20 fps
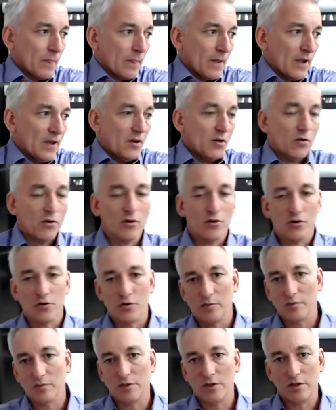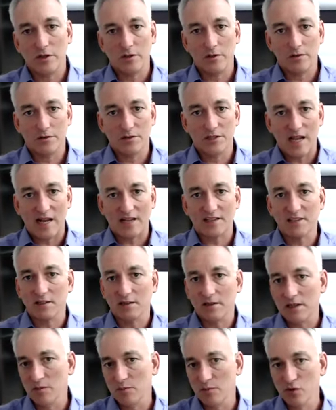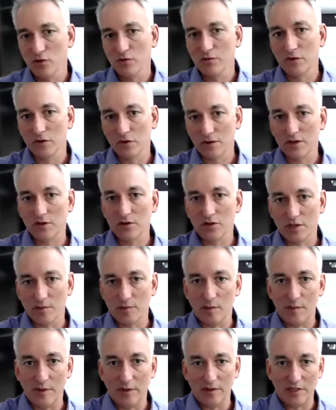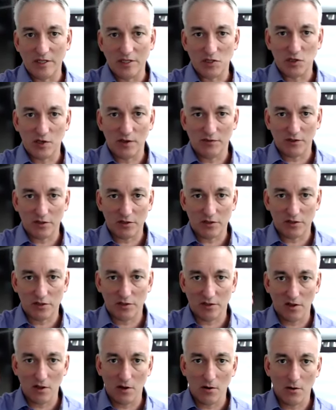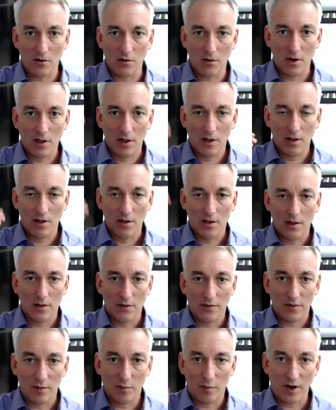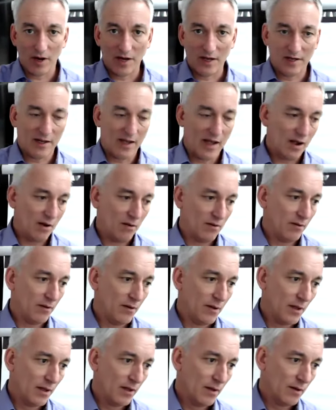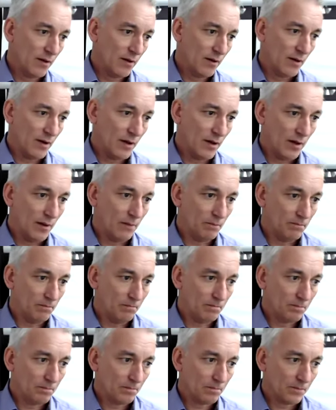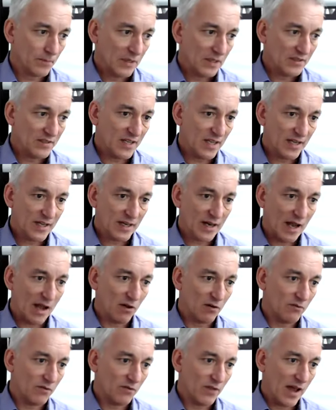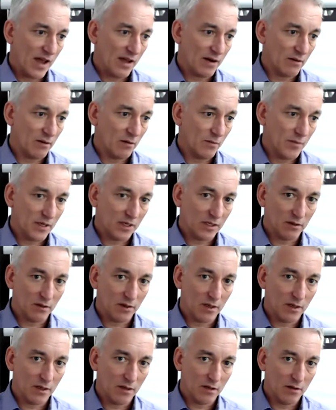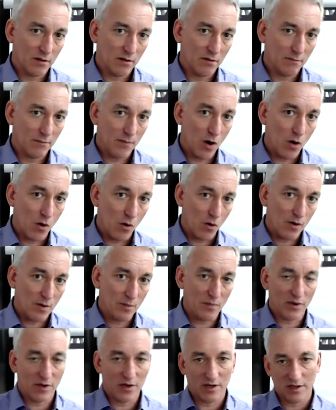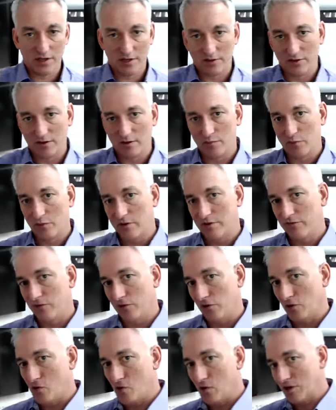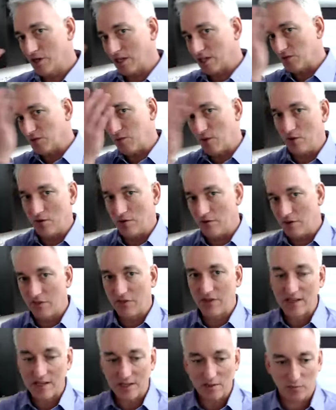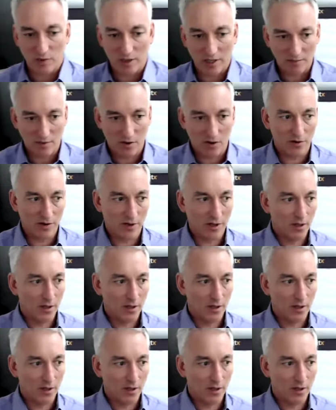in order to tactically improve your leadership abilities, you have to slow the brain down and take it out of that amygdala mode and put it into the prefrontal cortex mode, or the thinking brain mode.